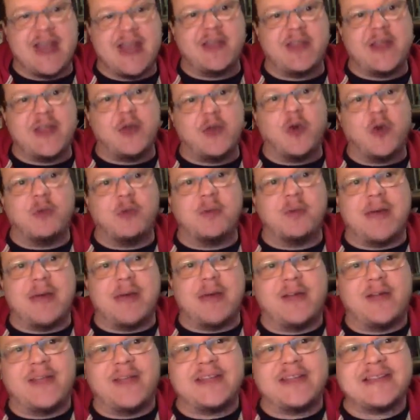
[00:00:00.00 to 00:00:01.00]
normal
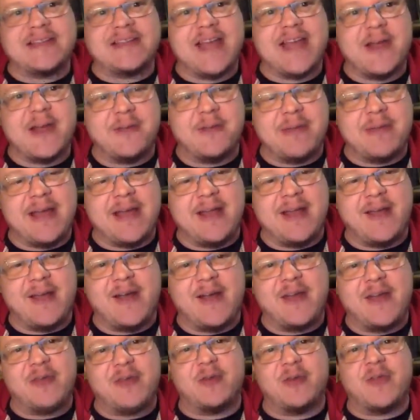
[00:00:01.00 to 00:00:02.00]
mail, their snail mail
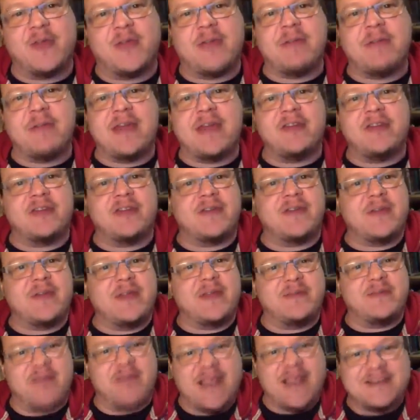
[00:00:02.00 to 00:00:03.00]
either, or they may not have had
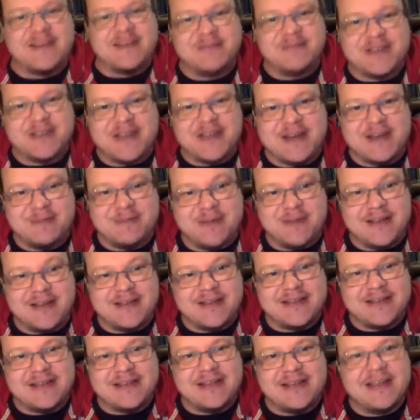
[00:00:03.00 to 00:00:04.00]
their fax machine
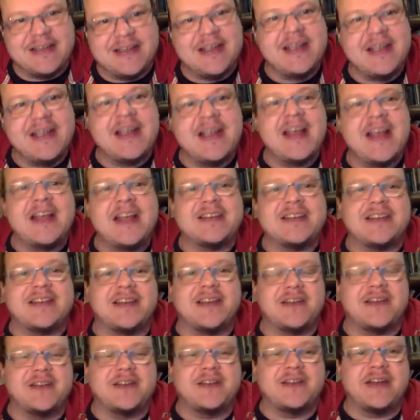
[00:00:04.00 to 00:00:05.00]
plugged in.
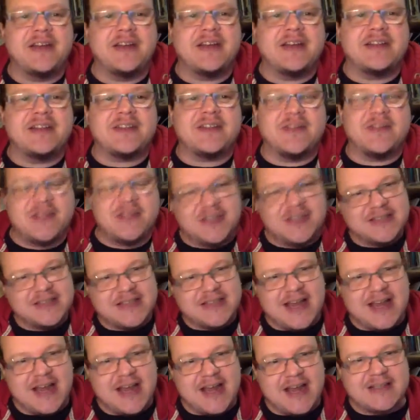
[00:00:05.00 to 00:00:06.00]
So as soon as you
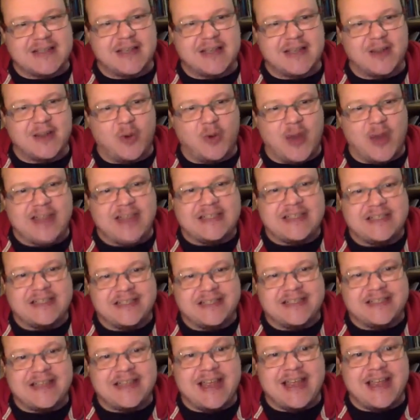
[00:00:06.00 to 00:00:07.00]
start asking
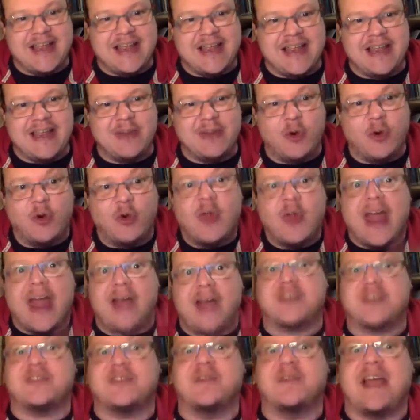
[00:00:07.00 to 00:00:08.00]
questions, all the
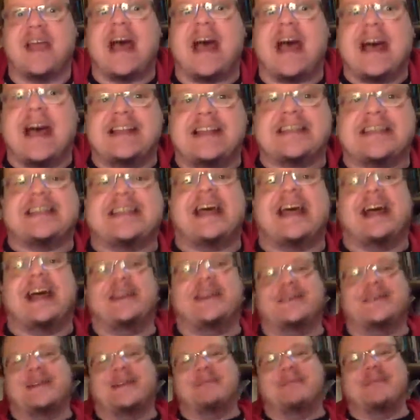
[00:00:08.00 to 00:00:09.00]
house of cards start
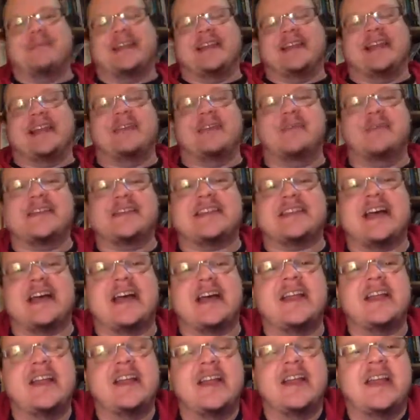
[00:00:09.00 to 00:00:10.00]
crumbling, and we
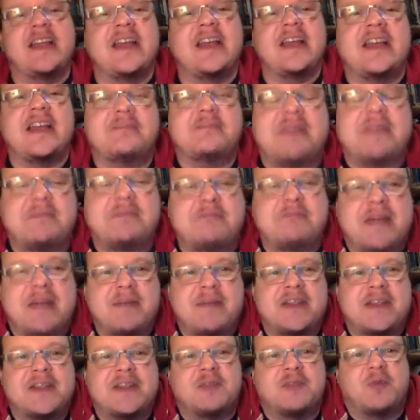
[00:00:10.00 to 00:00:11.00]
start. Maybe
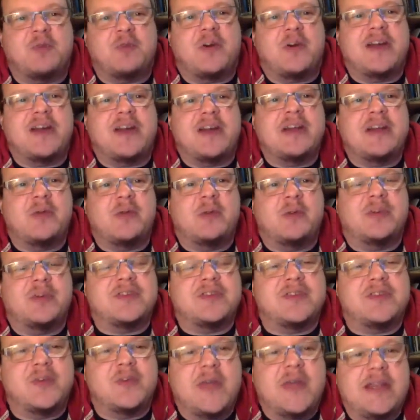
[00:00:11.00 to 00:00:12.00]
this is why no one wants
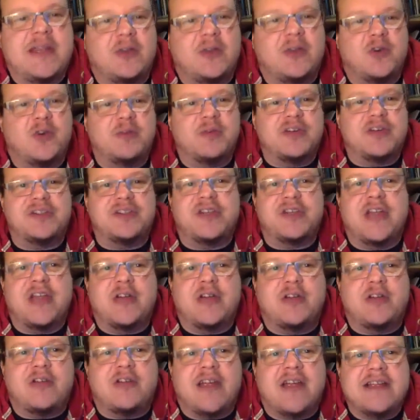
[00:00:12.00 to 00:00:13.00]
to do e-law, because you go
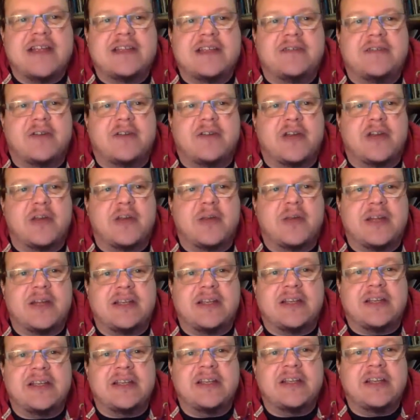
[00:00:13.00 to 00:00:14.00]
crazy very
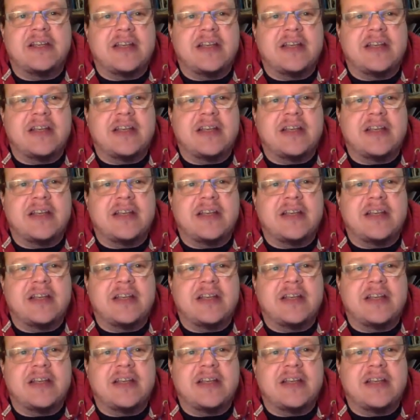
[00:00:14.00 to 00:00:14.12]
quickly.